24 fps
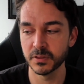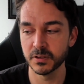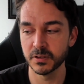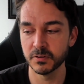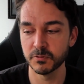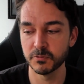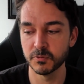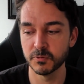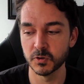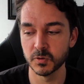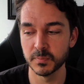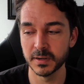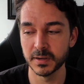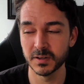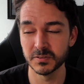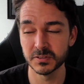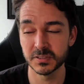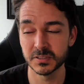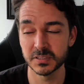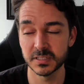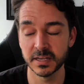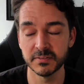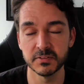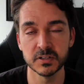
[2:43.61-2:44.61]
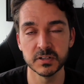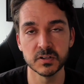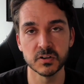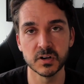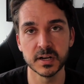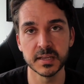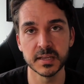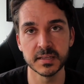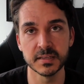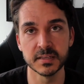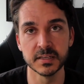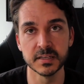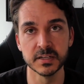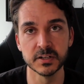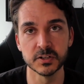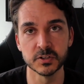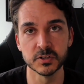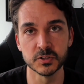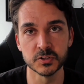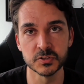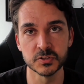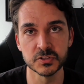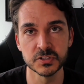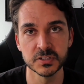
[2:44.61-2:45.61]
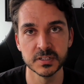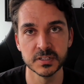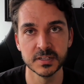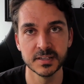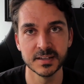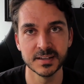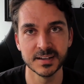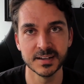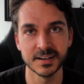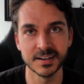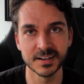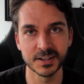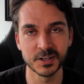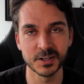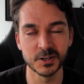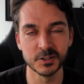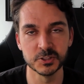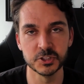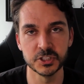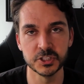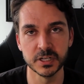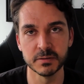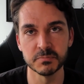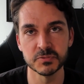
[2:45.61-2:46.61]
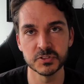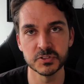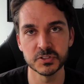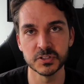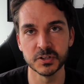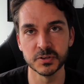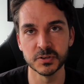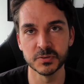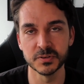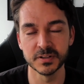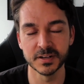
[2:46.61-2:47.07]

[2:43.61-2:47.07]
for about 7 or 8 years, called Gemstone.